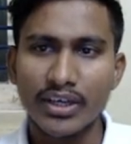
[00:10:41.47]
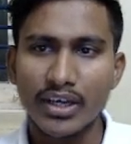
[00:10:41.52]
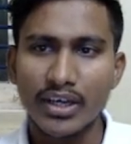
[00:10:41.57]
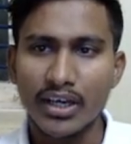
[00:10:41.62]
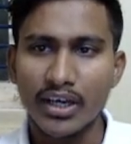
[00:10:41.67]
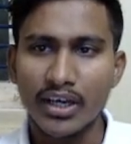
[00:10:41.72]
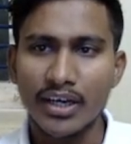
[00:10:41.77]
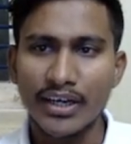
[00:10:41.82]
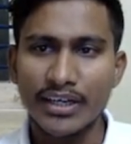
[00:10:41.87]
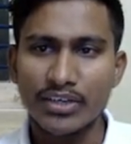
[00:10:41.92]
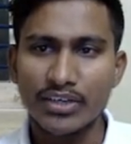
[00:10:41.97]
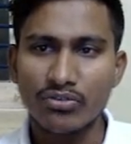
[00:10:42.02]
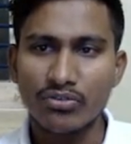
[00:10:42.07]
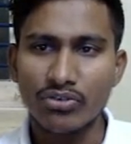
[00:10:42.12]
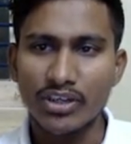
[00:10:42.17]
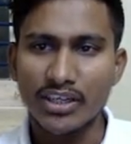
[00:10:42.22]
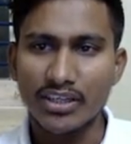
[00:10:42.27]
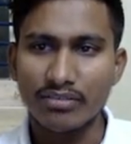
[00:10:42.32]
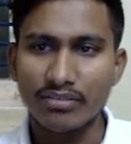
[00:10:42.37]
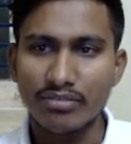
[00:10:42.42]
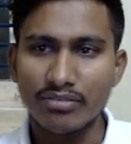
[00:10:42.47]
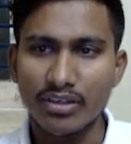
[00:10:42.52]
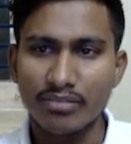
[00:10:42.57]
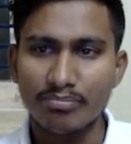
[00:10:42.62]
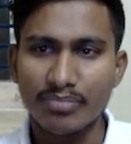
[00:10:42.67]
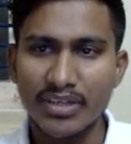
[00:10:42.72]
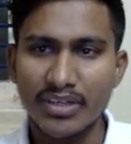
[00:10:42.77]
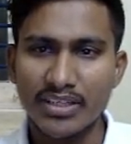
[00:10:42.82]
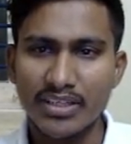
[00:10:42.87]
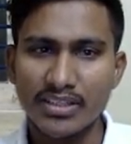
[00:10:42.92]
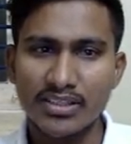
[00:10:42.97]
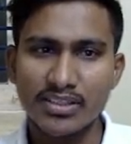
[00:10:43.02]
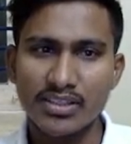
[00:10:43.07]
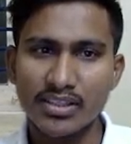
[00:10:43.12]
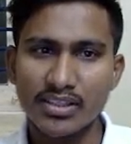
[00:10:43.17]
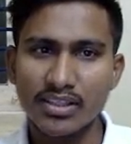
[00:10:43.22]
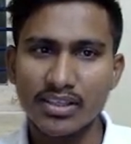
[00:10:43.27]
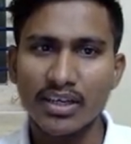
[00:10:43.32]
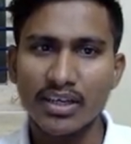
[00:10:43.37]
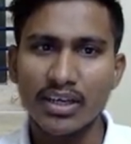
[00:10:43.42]
and 25
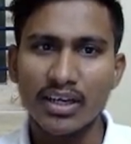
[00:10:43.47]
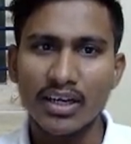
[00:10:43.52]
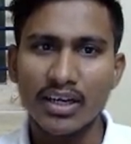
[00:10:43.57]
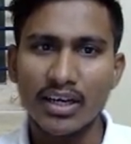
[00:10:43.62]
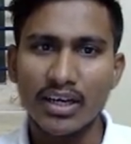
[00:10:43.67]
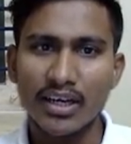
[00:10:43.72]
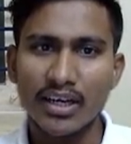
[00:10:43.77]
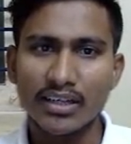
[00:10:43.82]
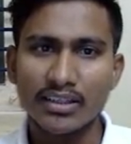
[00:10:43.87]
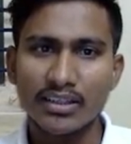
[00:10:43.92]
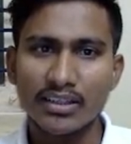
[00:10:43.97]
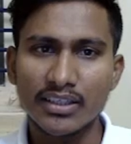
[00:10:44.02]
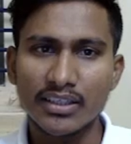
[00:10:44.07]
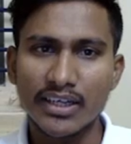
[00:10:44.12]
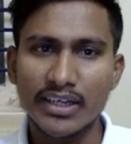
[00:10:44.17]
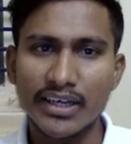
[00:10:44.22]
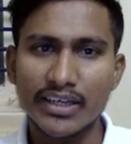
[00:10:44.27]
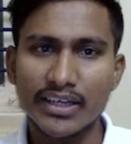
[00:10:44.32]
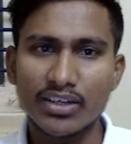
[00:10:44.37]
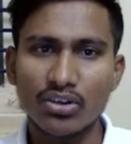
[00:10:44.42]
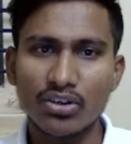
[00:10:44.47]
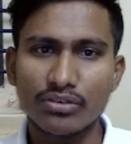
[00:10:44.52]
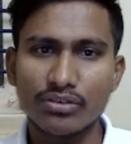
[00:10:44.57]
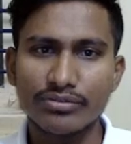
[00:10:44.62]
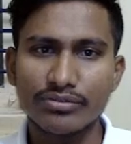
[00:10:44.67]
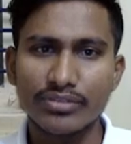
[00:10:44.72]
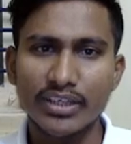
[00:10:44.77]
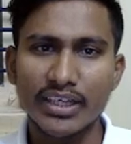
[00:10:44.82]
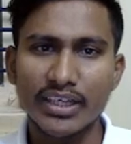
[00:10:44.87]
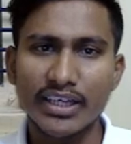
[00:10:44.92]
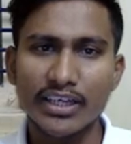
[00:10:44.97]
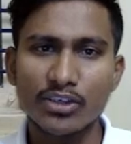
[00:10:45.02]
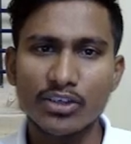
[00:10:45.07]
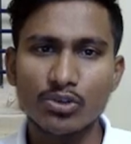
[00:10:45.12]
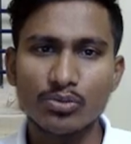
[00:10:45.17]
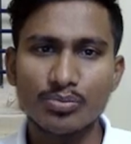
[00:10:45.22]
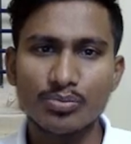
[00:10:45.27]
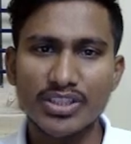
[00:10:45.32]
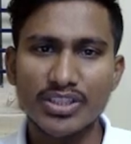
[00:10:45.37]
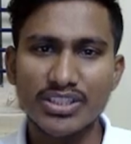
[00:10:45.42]
pens at the rate of 8
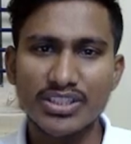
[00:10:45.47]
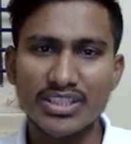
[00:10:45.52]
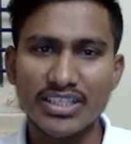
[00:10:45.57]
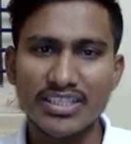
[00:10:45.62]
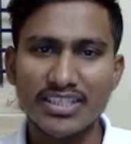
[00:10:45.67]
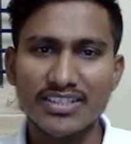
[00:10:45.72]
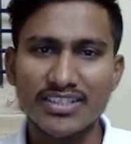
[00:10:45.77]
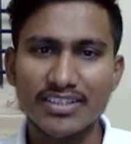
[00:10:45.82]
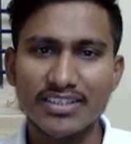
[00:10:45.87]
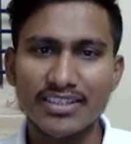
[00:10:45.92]
rupees each.